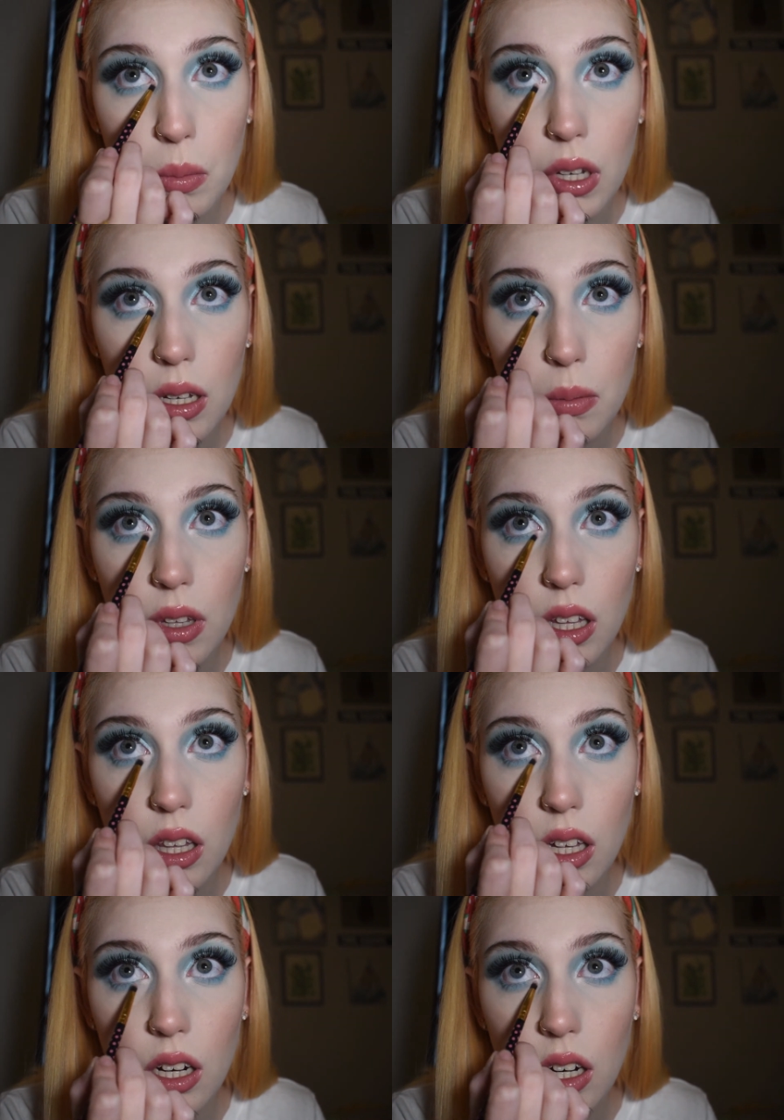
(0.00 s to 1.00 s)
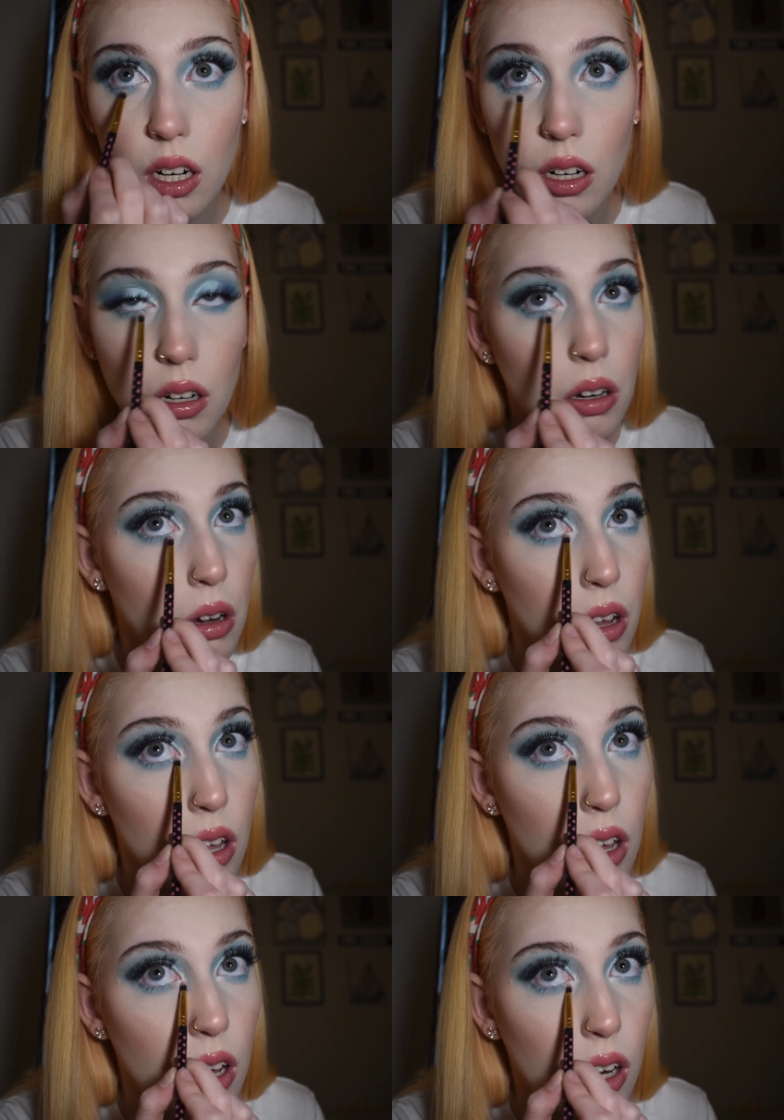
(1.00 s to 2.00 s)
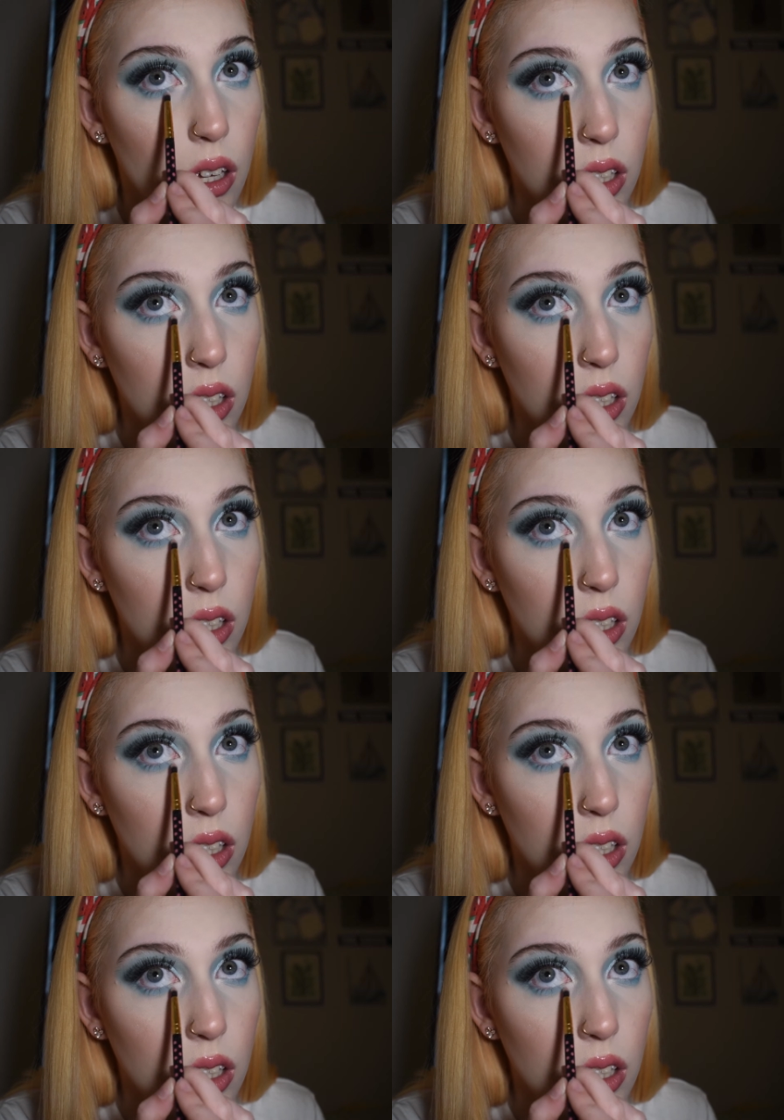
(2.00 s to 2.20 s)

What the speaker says: I have that there. I